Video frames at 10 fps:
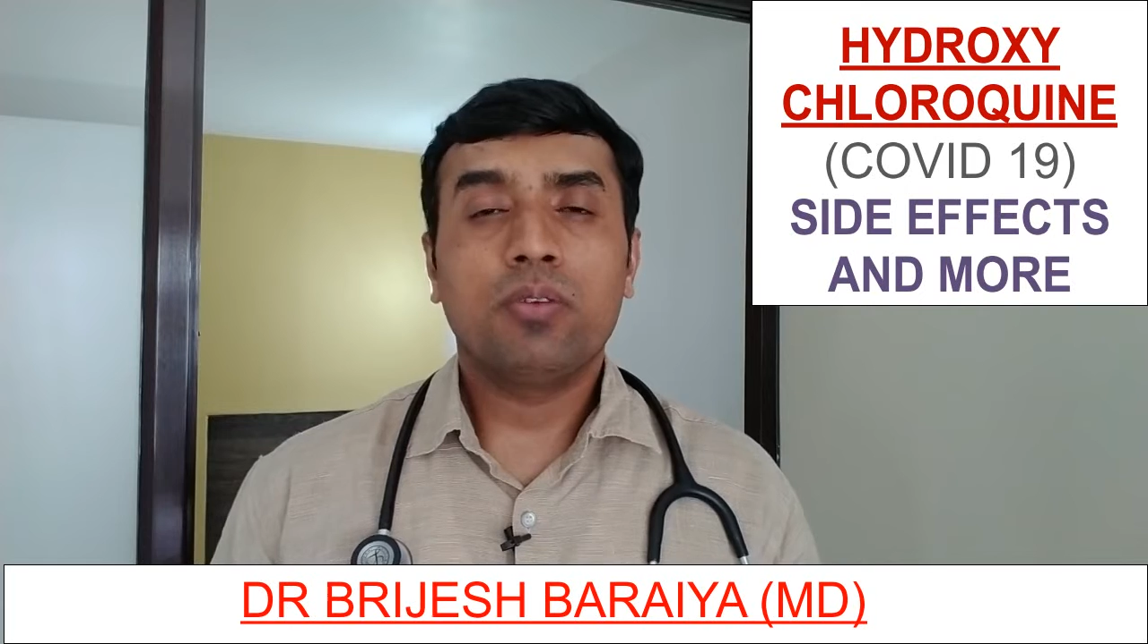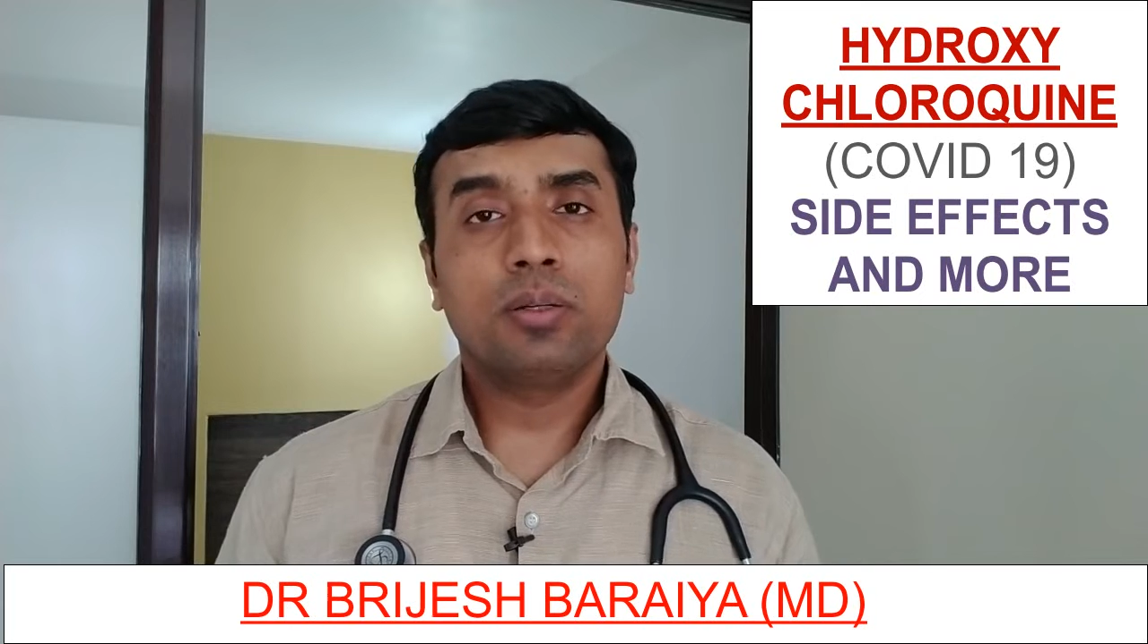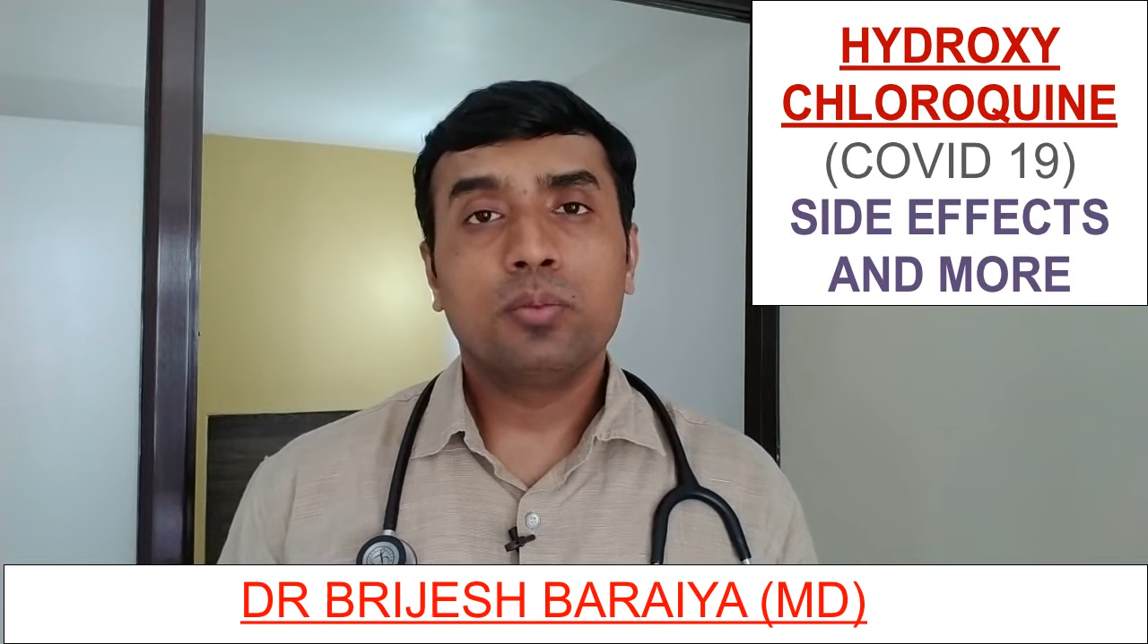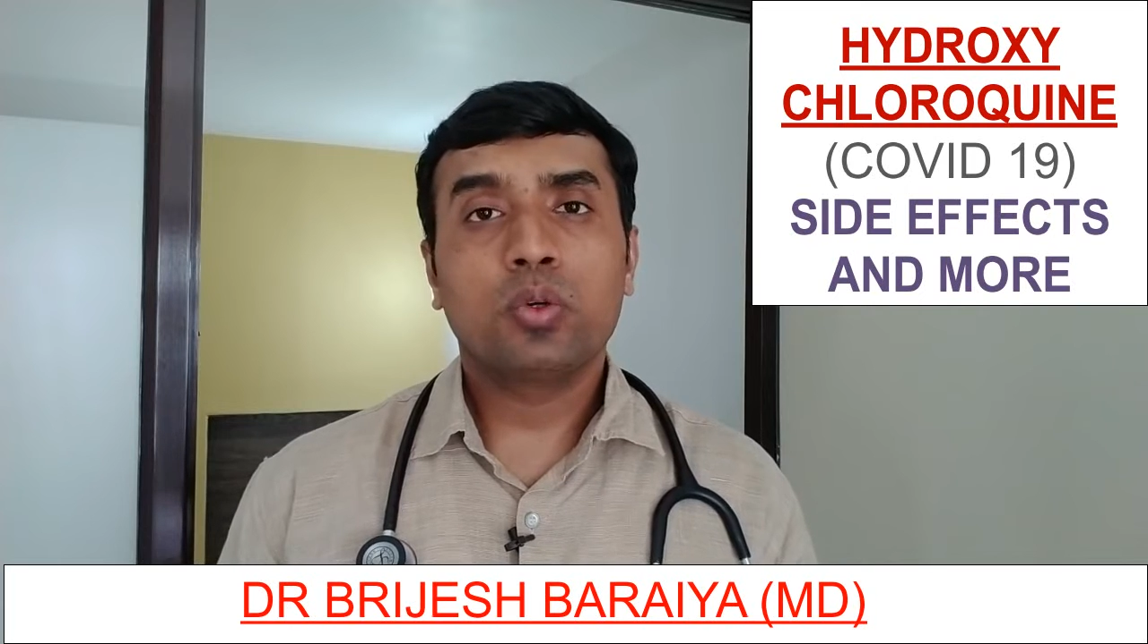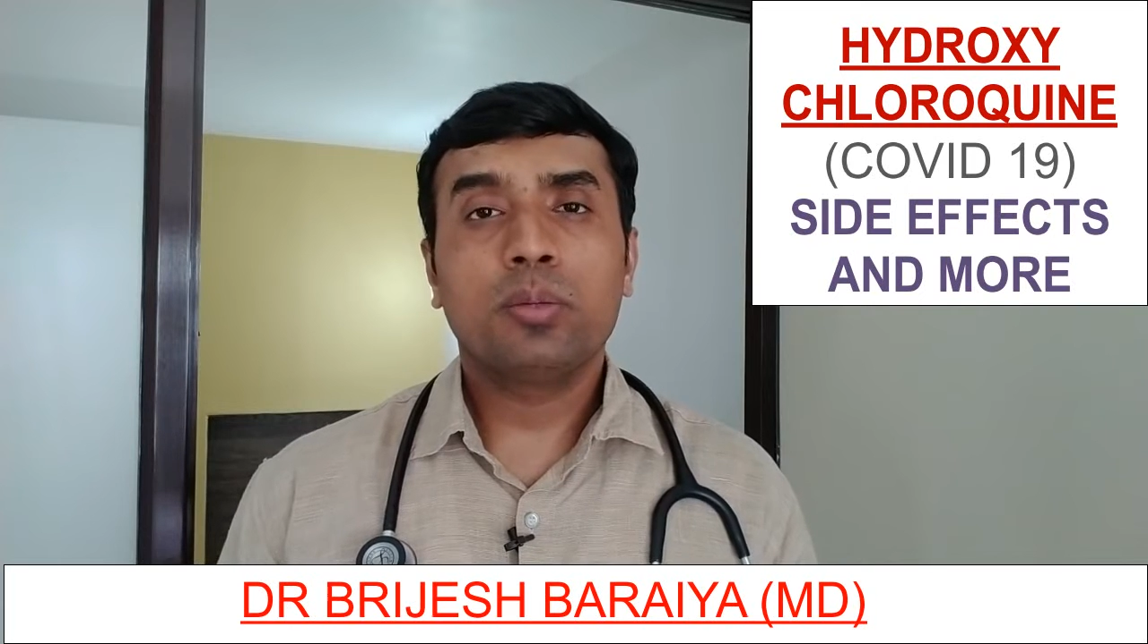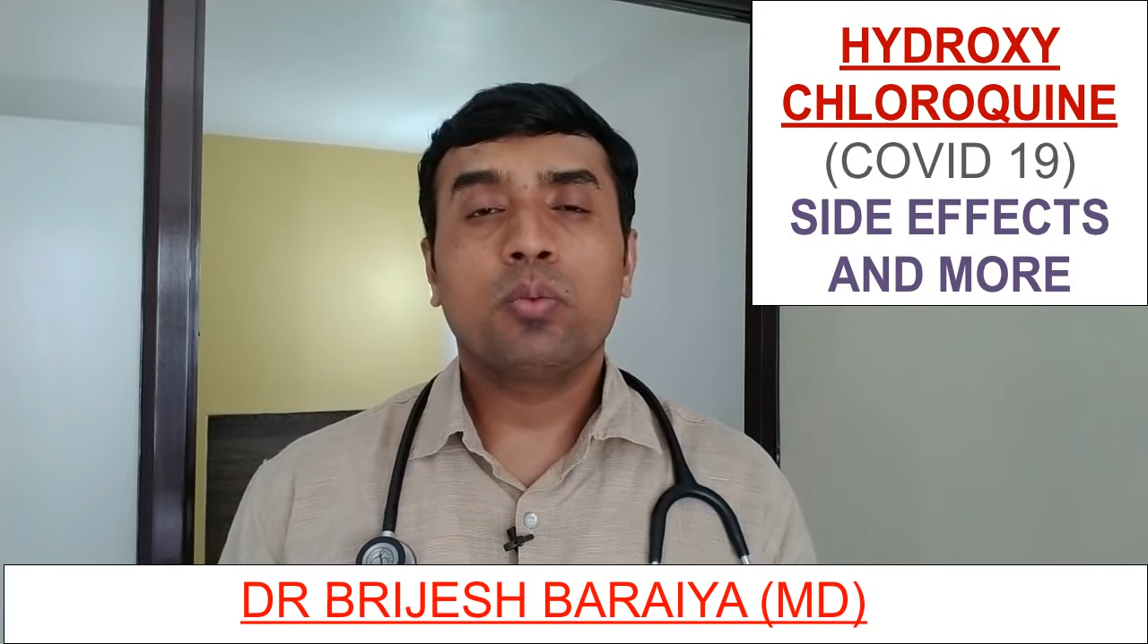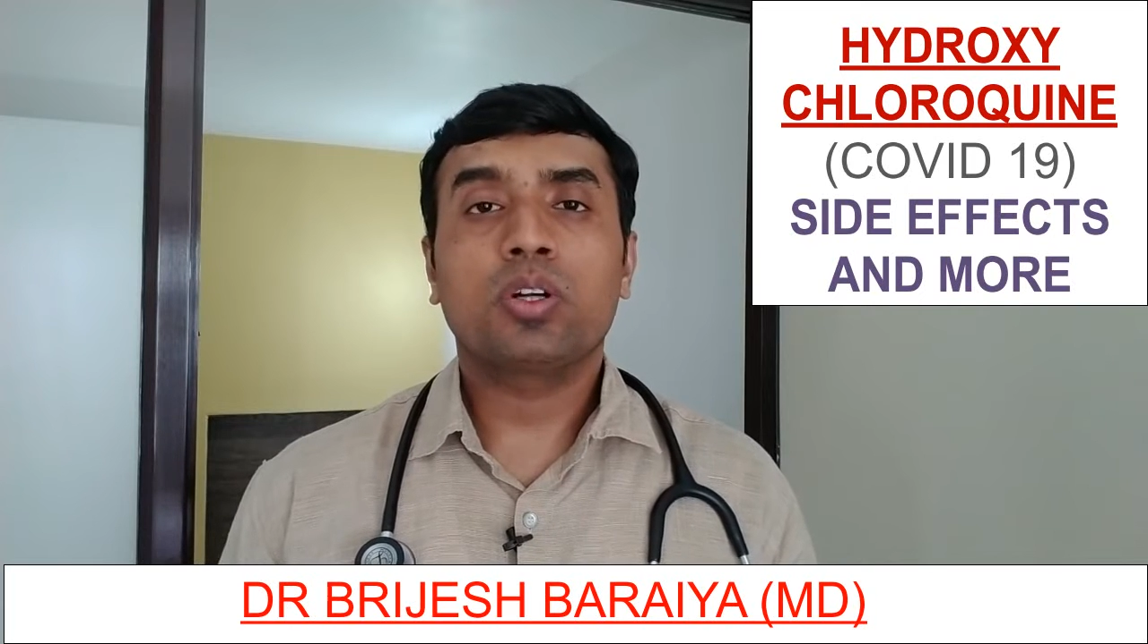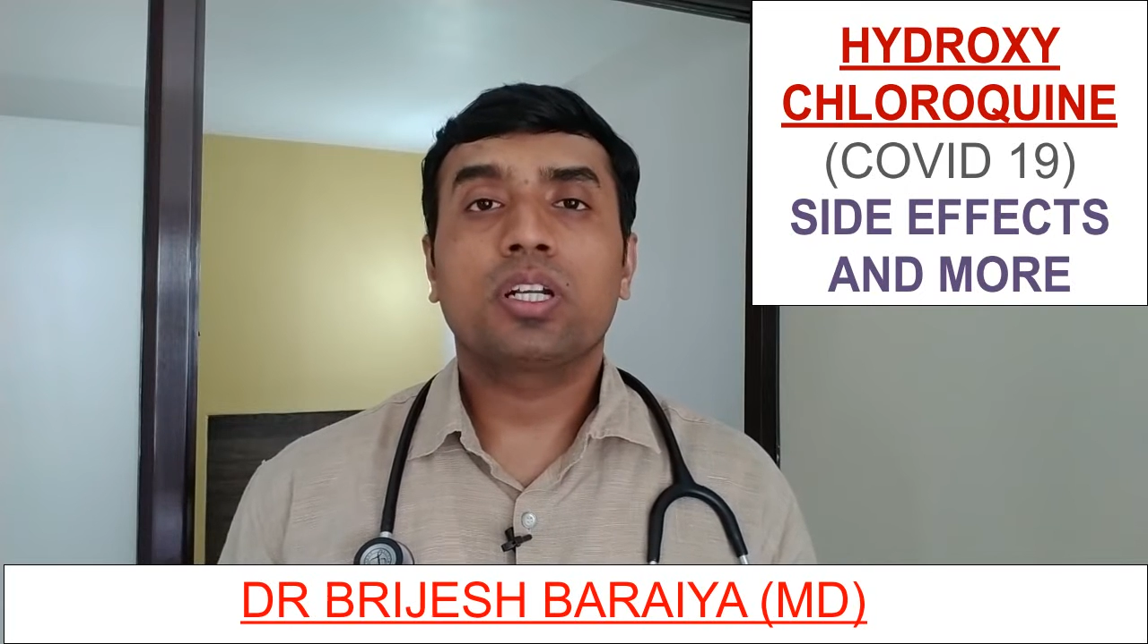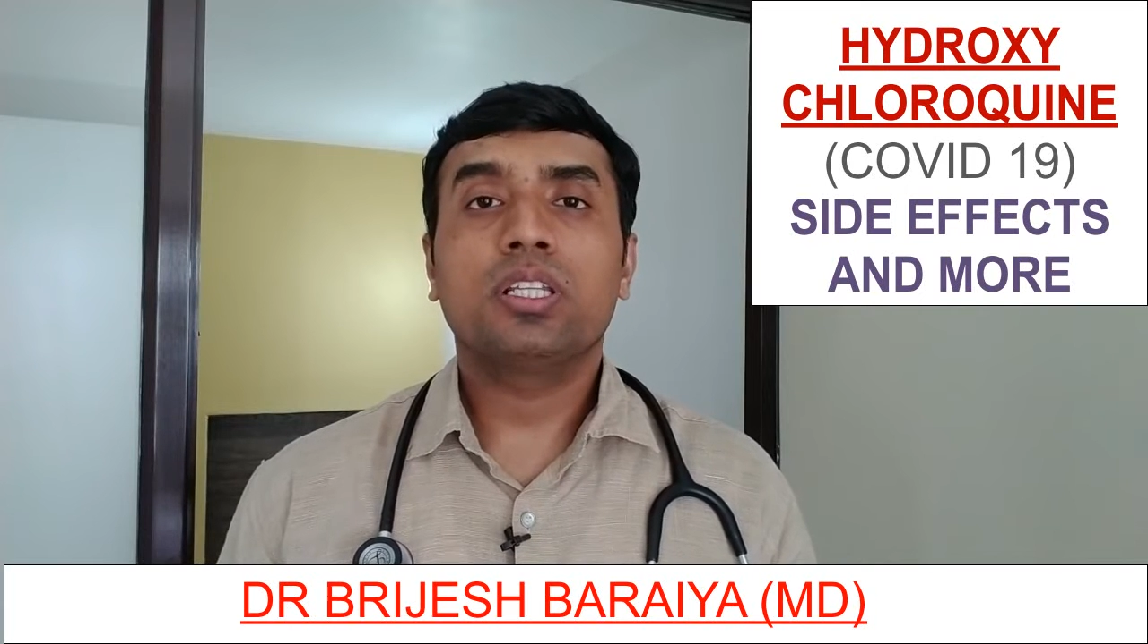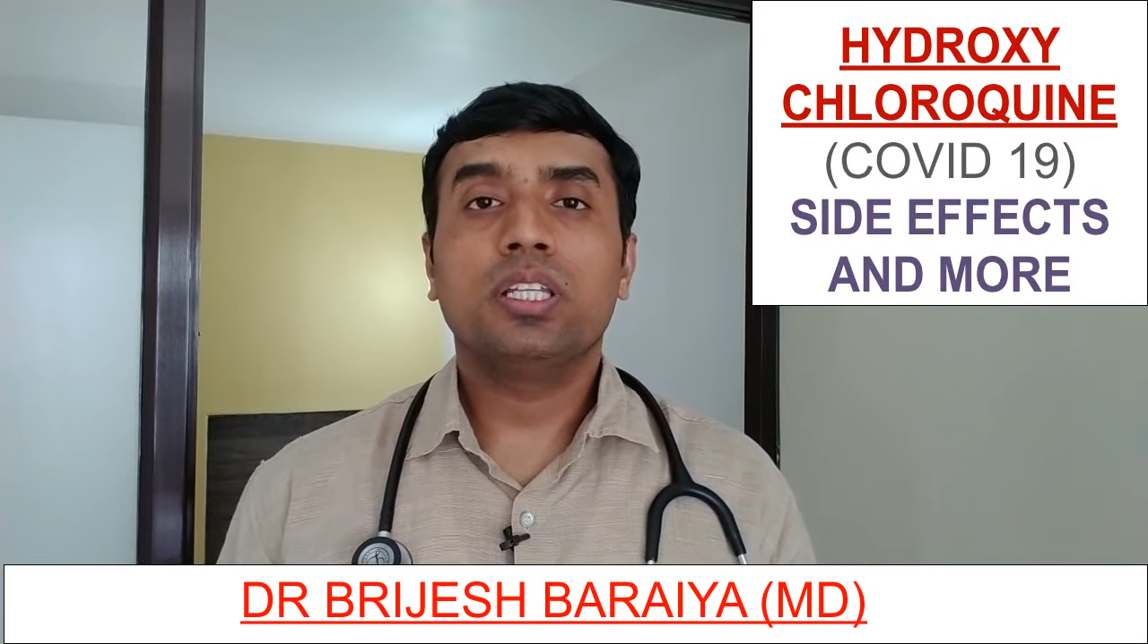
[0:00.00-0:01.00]
One more
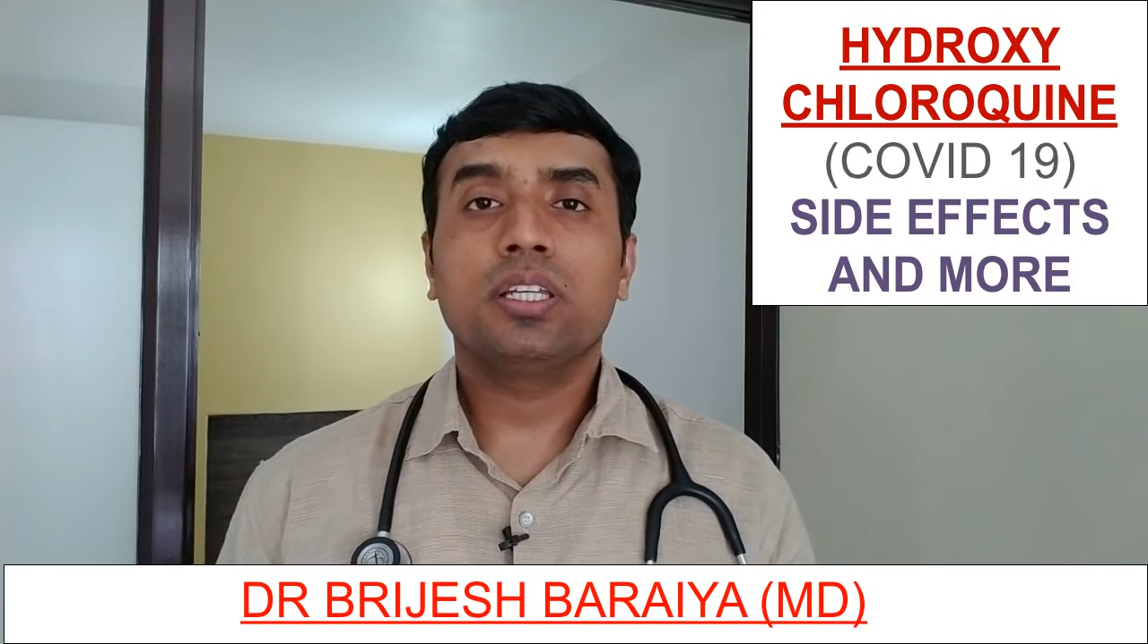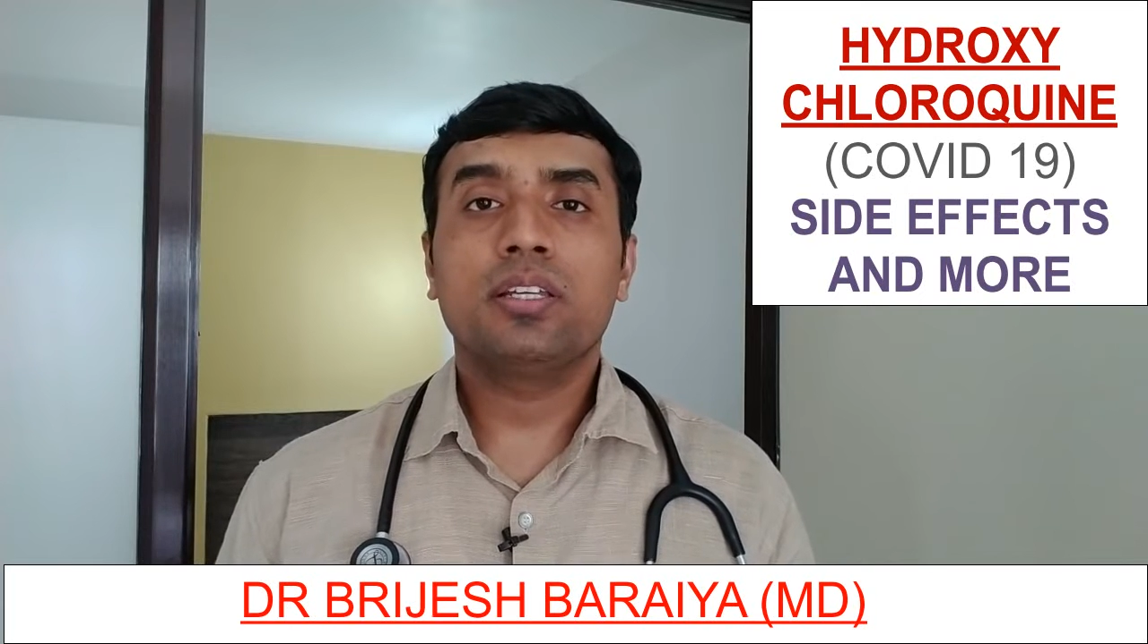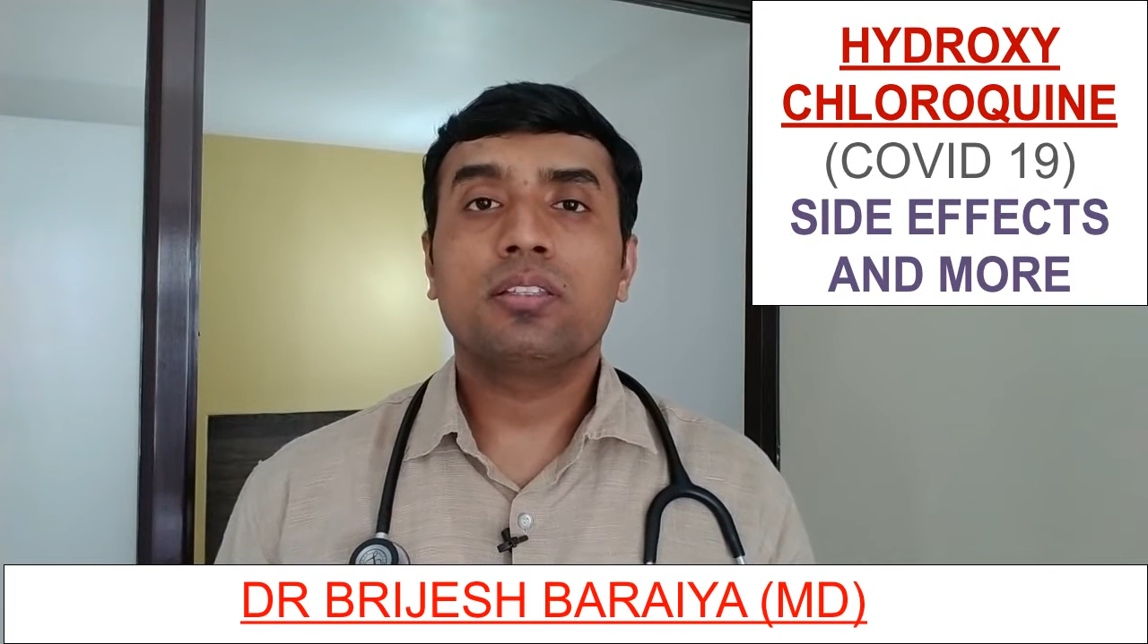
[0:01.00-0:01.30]
important thing